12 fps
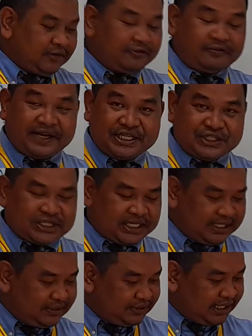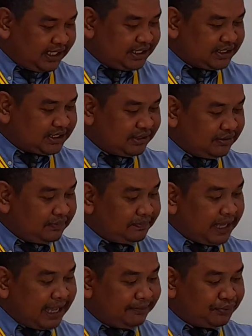Vines, okay, so
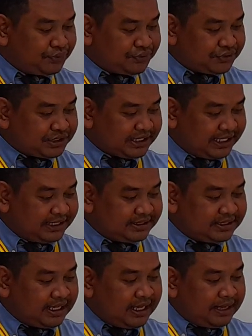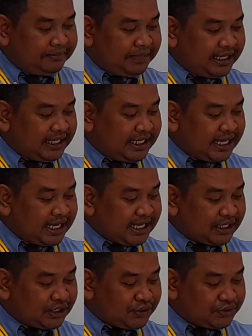apples and banana
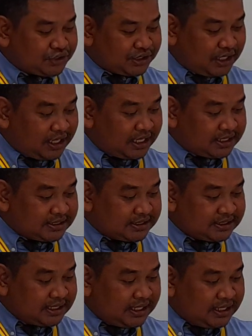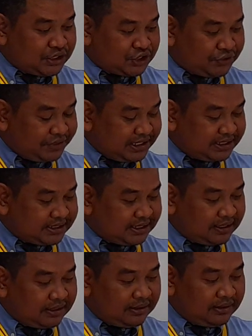grows on trees
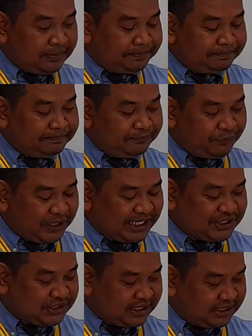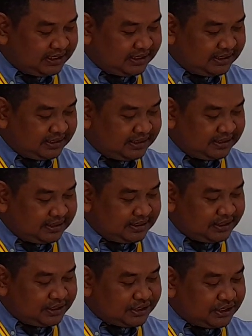or vines.
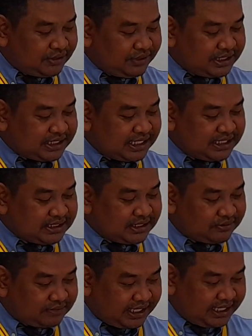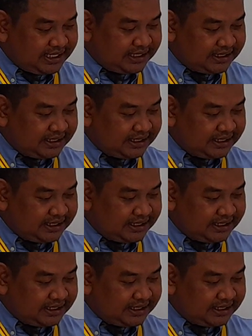So is he right?